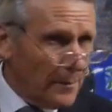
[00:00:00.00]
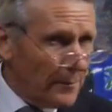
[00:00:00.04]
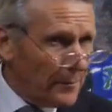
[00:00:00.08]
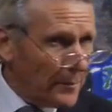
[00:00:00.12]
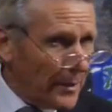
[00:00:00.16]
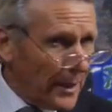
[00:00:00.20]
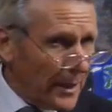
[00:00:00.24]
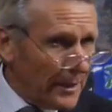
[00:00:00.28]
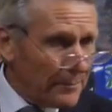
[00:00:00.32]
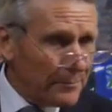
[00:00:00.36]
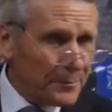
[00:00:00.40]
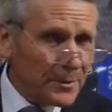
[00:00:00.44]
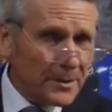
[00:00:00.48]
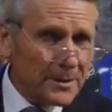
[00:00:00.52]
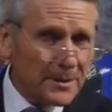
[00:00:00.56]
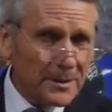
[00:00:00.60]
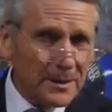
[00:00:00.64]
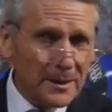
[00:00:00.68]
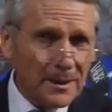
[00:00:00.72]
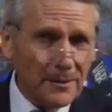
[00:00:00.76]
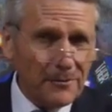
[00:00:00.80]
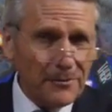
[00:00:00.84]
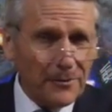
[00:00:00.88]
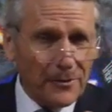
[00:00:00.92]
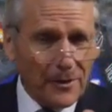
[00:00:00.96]

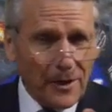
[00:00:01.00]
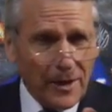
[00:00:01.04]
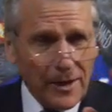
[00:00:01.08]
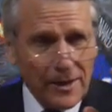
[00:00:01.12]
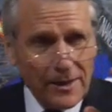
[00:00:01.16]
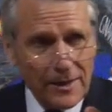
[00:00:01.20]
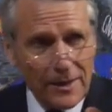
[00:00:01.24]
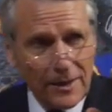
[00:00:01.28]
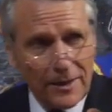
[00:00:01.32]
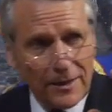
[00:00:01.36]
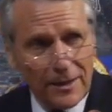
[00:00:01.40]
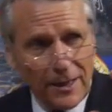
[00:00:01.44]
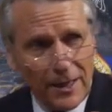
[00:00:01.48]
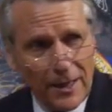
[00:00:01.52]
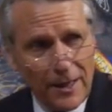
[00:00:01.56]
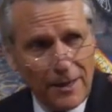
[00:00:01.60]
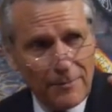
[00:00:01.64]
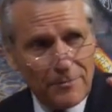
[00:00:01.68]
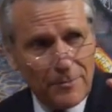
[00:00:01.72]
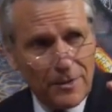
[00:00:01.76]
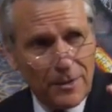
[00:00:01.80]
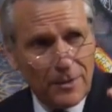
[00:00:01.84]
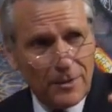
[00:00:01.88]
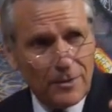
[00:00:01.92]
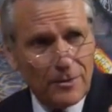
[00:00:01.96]
papacy finally
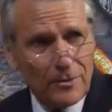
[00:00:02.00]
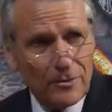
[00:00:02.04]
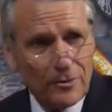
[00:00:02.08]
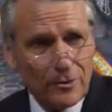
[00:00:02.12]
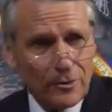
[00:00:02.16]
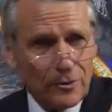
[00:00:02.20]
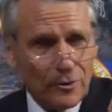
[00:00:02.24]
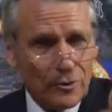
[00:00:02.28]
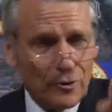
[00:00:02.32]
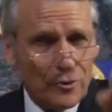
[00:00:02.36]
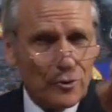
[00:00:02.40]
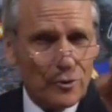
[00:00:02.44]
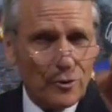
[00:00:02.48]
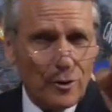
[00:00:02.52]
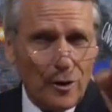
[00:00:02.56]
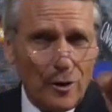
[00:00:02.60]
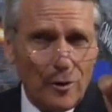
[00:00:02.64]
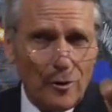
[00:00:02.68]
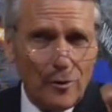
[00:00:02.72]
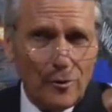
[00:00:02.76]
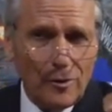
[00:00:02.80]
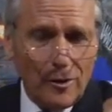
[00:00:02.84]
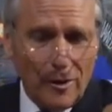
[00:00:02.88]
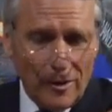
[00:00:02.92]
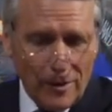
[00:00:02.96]
came into
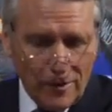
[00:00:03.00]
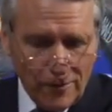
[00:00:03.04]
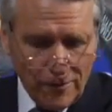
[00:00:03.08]
control